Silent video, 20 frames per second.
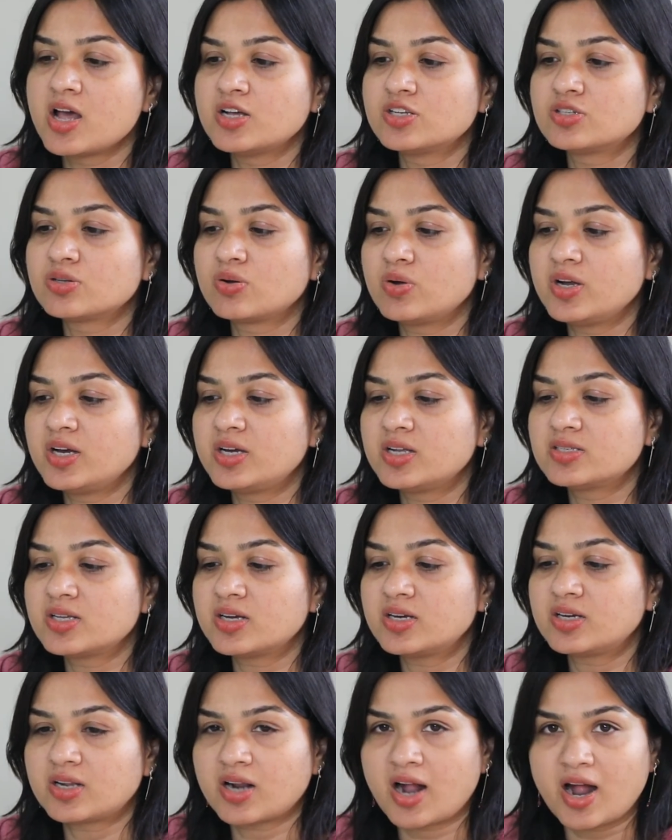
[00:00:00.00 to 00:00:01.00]
So it is
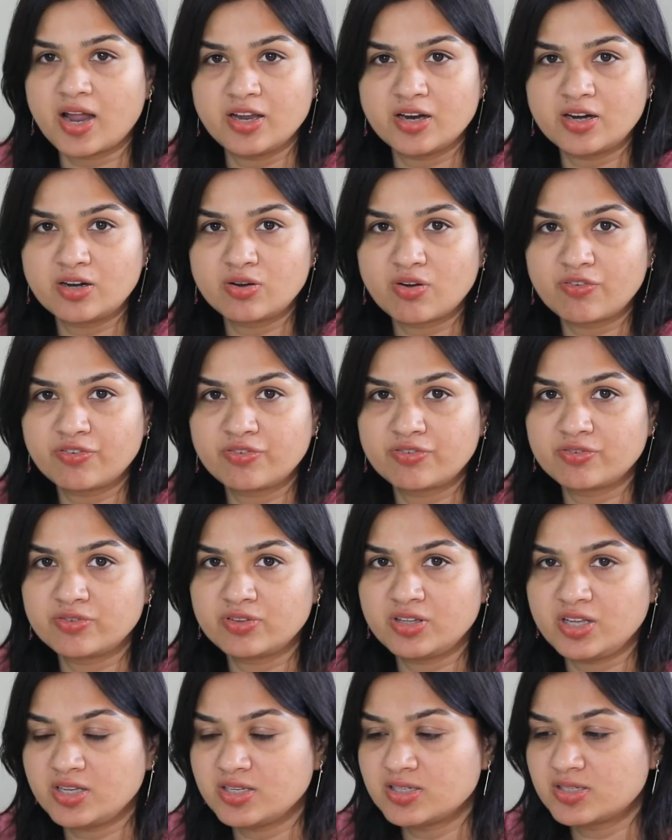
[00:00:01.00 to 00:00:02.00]
a triad of
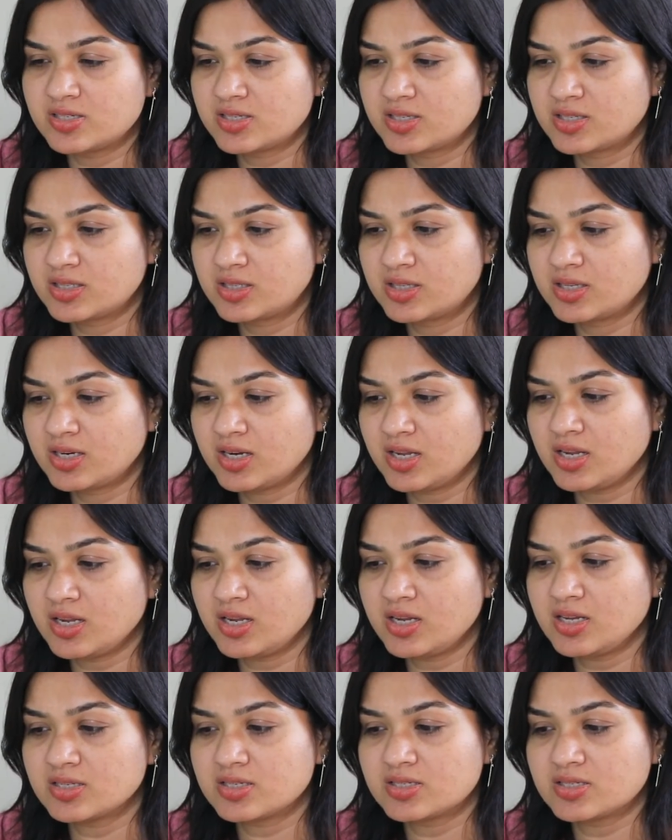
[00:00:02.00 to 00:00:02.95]
these 3